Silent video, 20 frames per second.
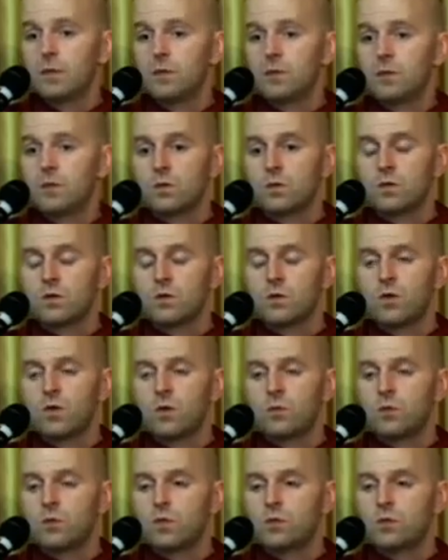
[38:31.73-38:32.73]
So the
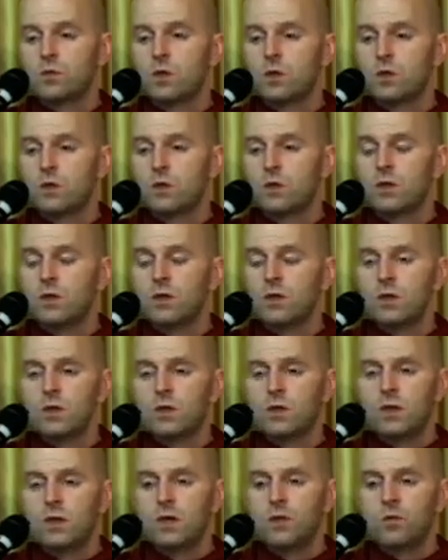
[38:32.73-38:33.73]
Supreme Buddha said,
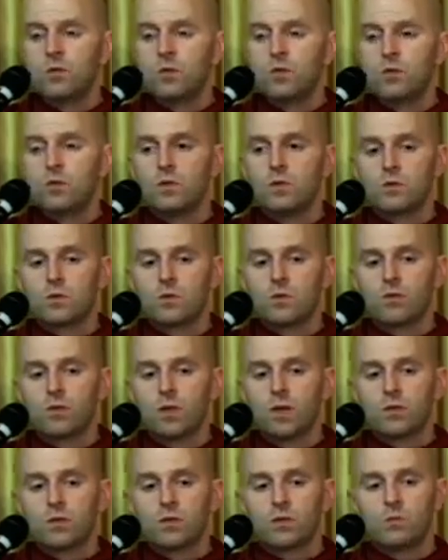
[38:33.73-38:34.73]
if we do this
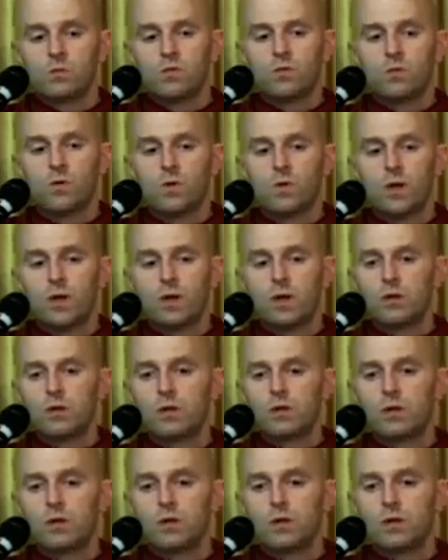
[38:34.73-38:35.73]
reflection
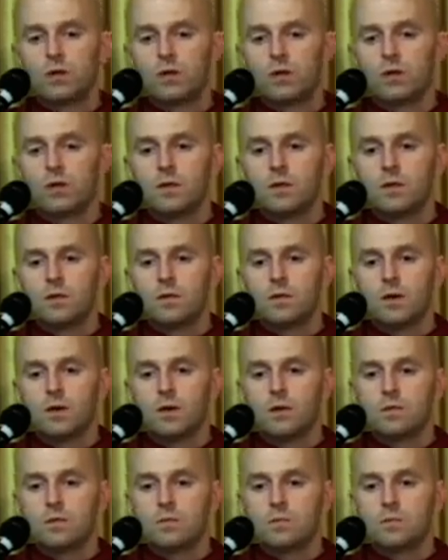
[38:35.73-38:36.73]
beforehand,
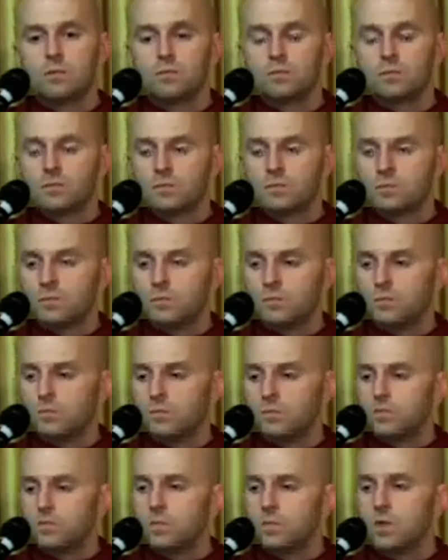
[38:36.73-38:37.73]
then
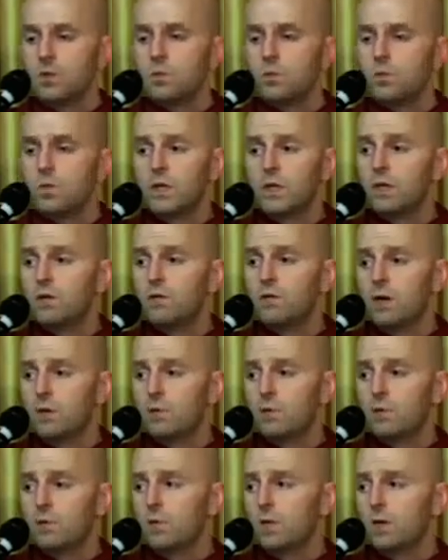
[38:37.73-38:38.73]
we give
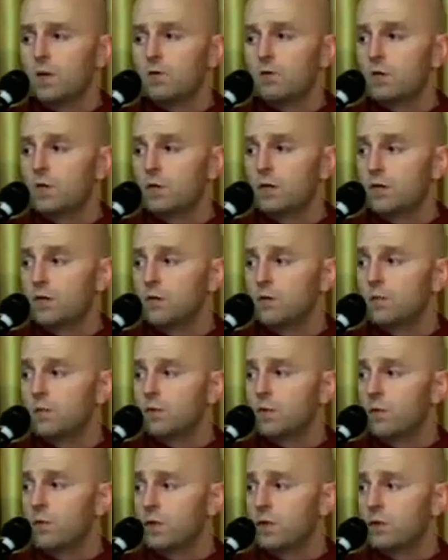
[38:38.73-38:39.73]
up whatever it is that
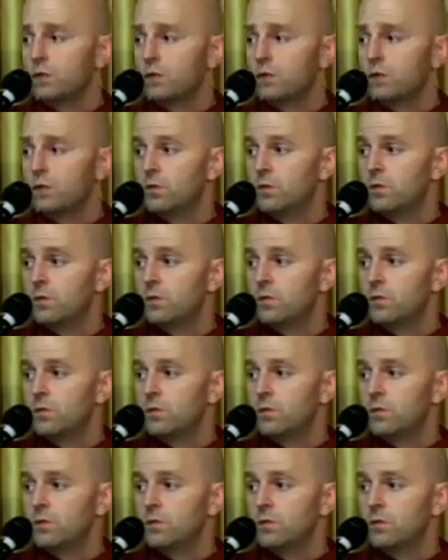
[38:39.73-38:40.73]
we want to do
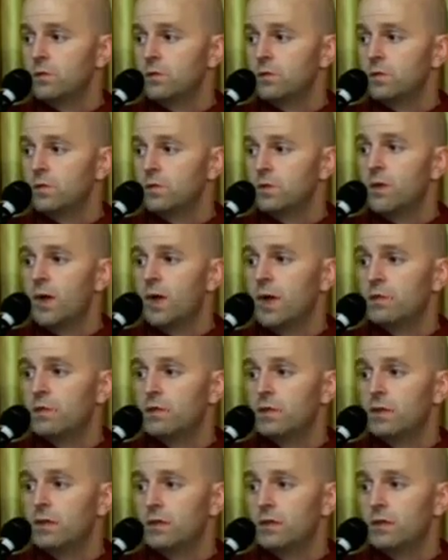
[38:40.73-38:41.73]
that's a
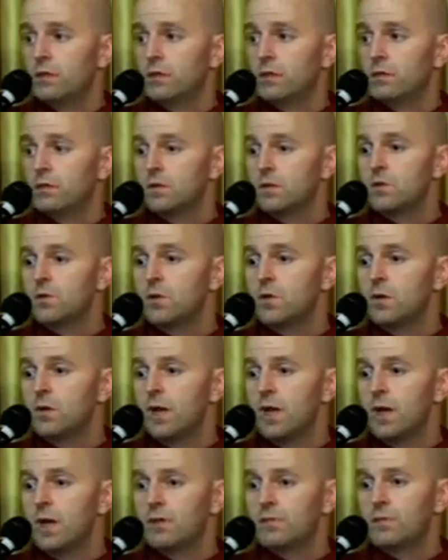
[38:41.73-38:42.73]
bad thing, that's going
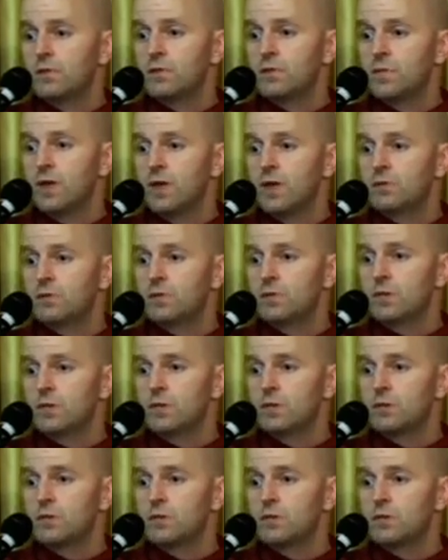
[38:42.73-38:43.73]
to have these bad
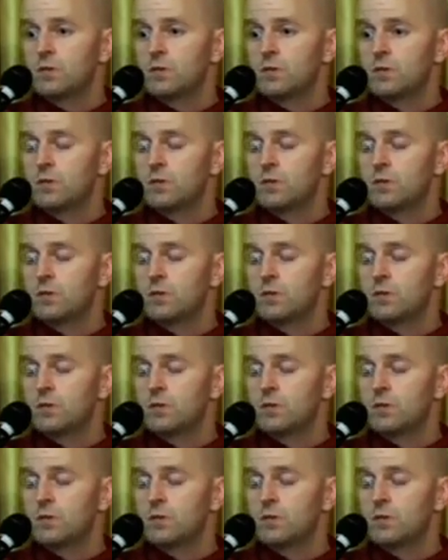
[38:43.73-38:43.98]
results.